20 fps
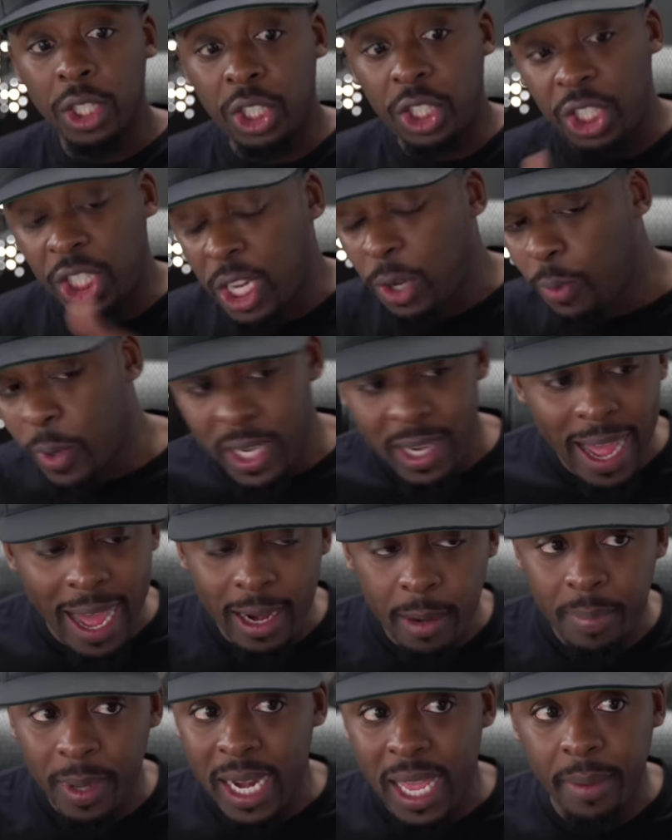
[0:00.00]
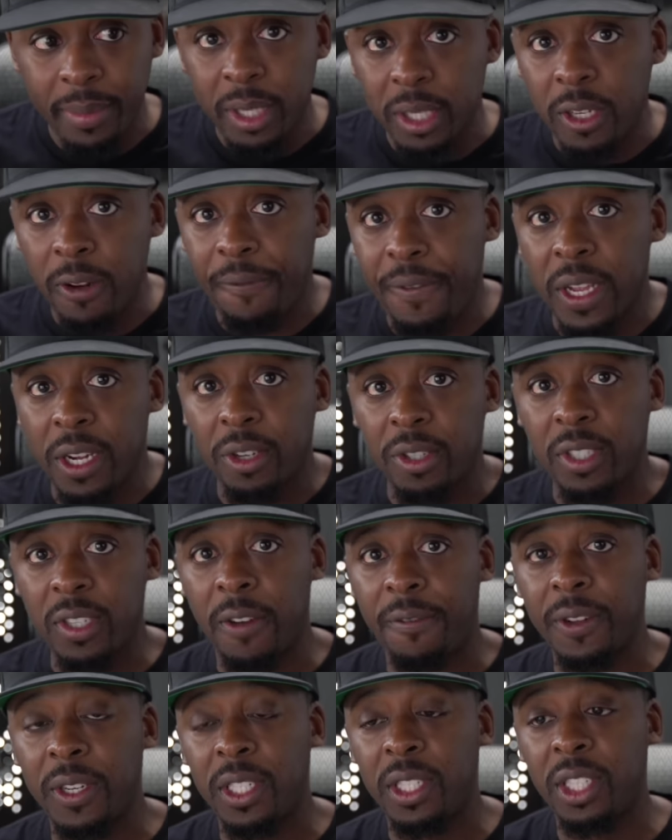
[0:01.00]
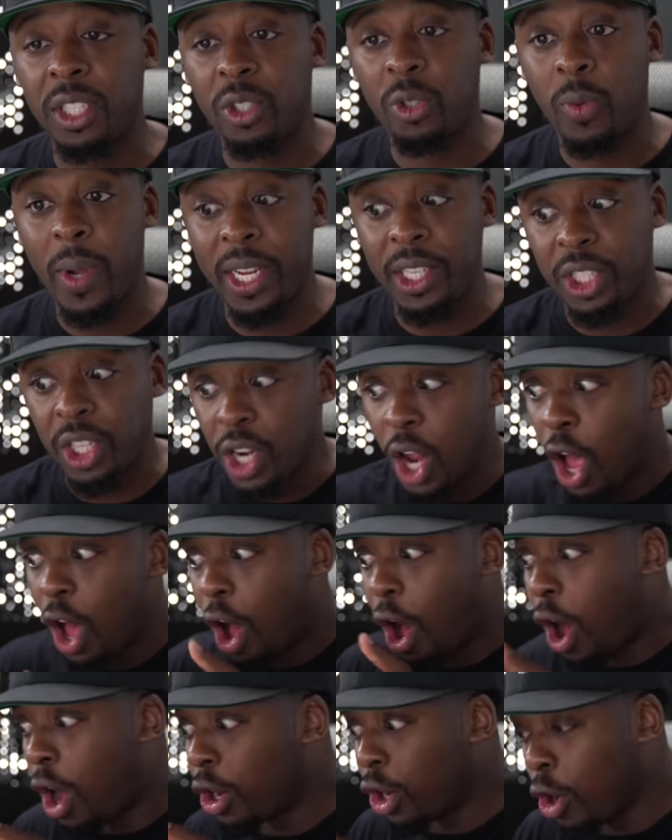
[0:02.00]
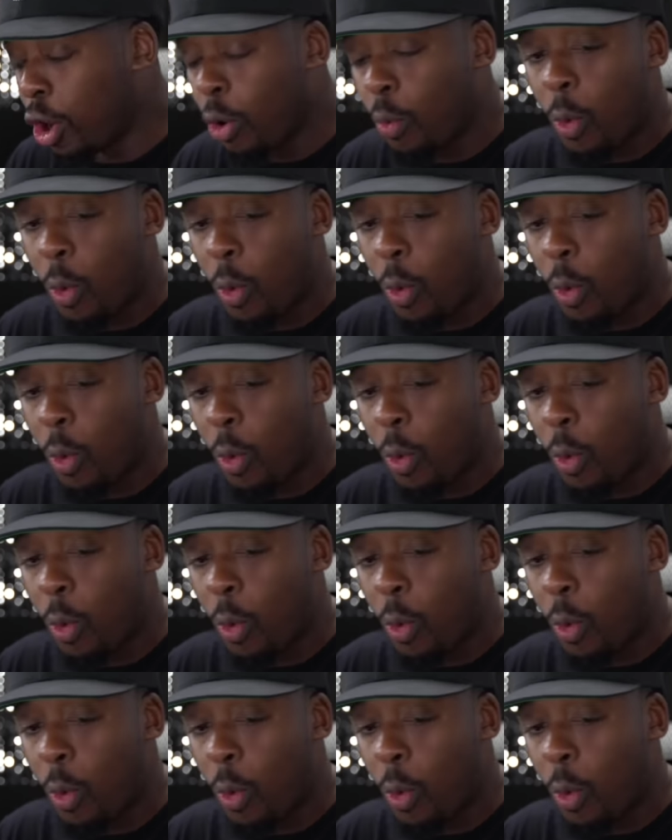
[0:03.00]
she would not have been able to defend herself in this situation on